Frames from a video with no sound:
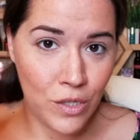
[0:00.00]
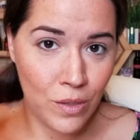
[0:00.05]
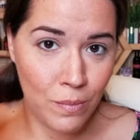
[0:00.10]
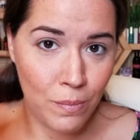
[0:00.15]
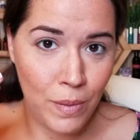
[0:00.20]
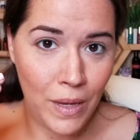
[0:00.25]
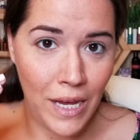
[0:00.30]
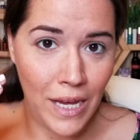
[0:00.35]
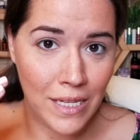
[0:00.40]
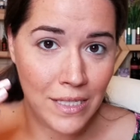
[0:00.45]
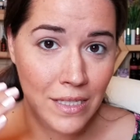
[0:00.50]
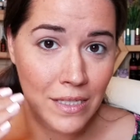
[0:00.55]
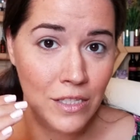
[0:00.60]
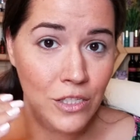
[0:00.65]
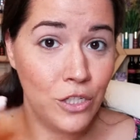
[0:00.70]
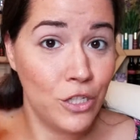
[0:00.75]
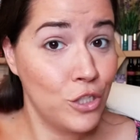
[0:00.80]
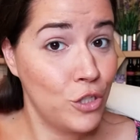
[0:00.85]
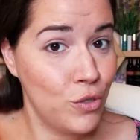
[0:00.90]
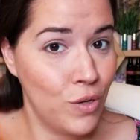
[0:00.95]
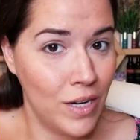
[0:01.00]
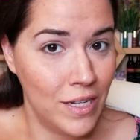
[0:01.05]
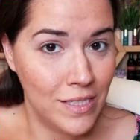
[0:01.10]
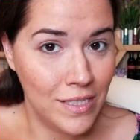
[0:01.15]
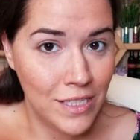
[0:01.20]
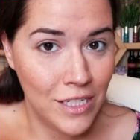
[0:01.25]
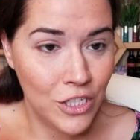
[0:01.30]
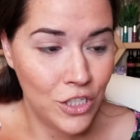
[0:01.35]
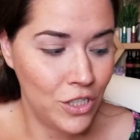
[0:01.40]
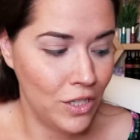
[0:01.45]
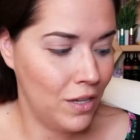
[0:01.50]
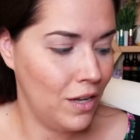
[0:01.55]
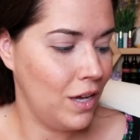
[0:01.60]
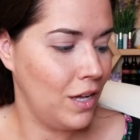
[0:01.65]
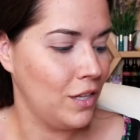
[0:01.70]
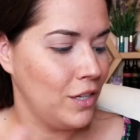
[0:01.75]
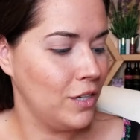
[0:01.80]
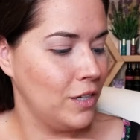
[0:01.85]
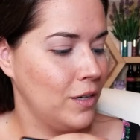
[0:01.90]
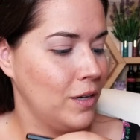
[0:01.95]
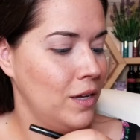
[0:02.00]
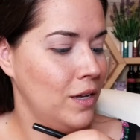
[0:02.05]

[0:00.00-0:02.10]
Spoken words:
base, this is your transition color.